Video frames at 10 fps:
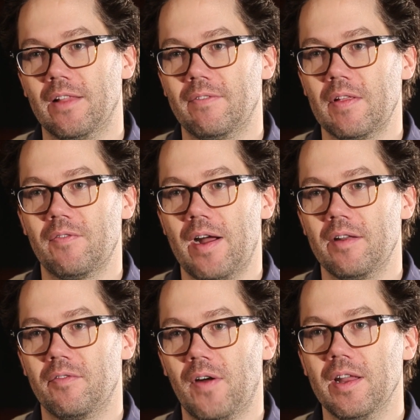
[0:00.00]
and if they find
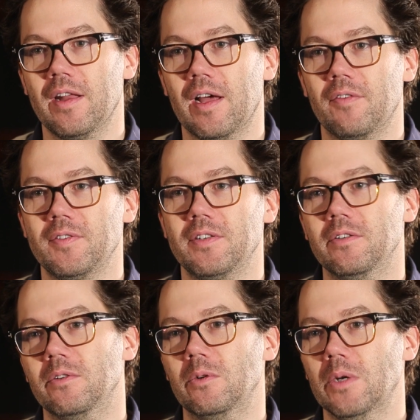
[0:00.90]
it funny enough
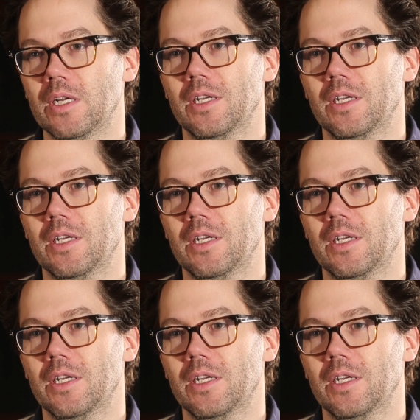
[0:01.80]
to,